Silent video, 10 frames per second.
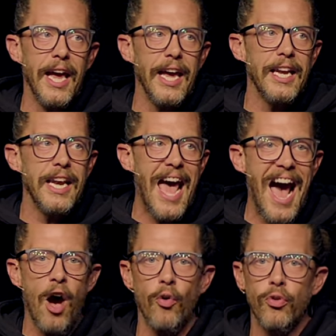in and
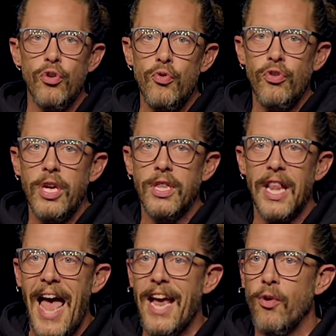out using
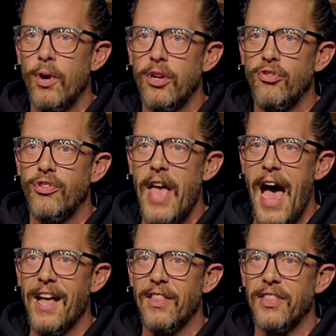language
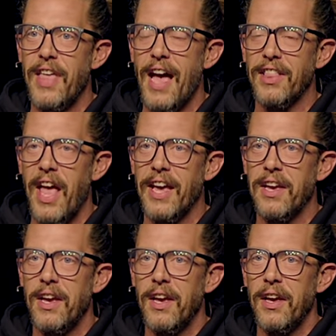that like